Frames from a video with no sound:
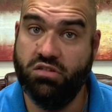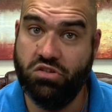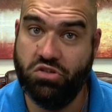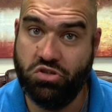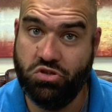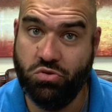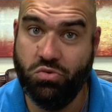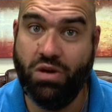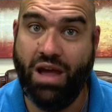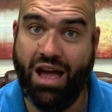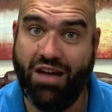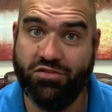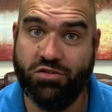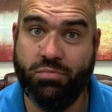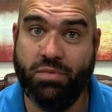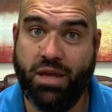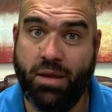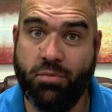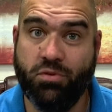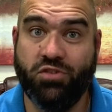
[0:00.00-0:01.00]
you have to
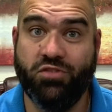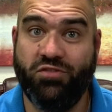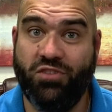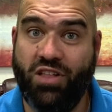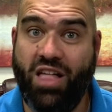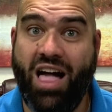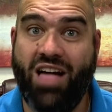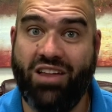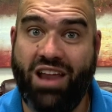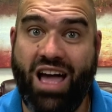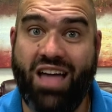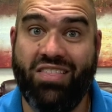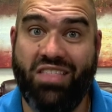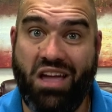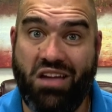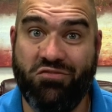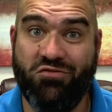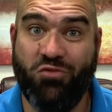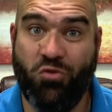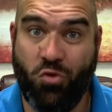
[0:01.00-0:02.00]
be able to fill out
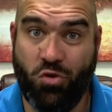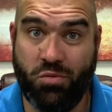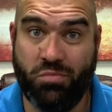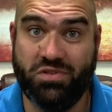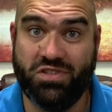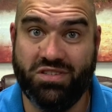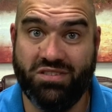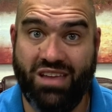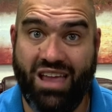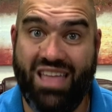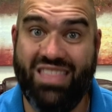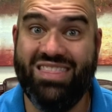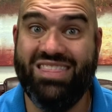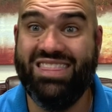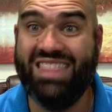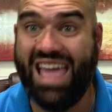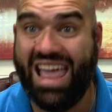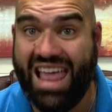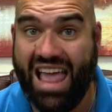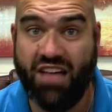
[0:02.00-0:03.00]
online forms, and
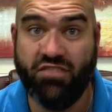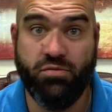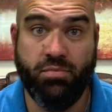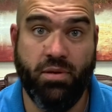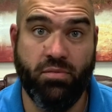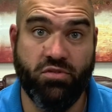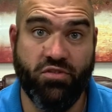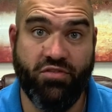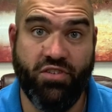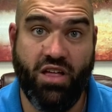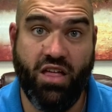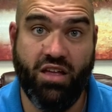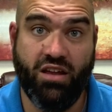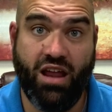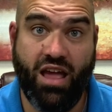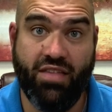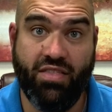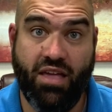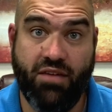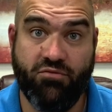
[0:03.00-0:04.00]
they have to be able to fill out
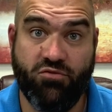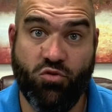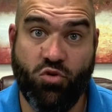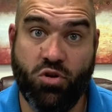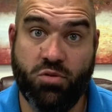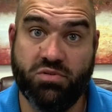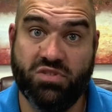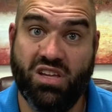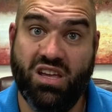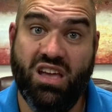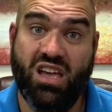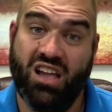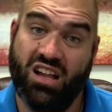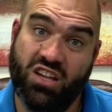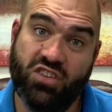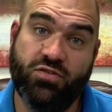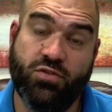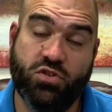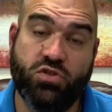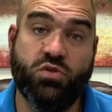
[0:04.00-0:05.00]
online forms
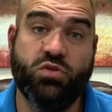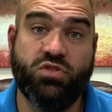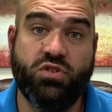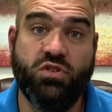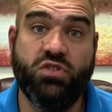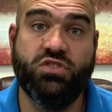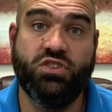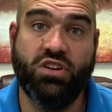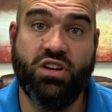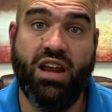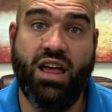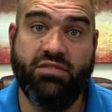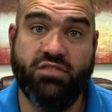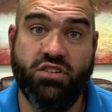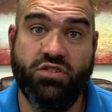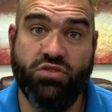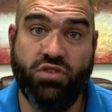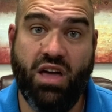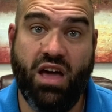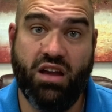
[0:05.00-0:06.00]
because virtual students are going to have to
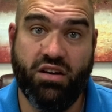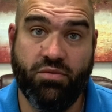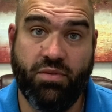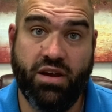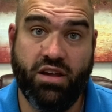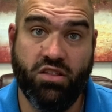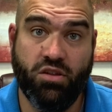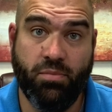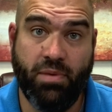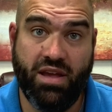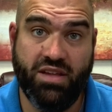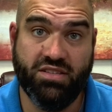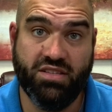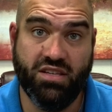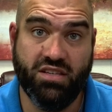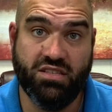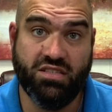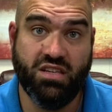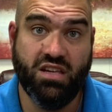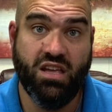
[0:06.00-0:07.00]
do that on a regular
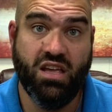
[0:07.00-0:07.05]
basis.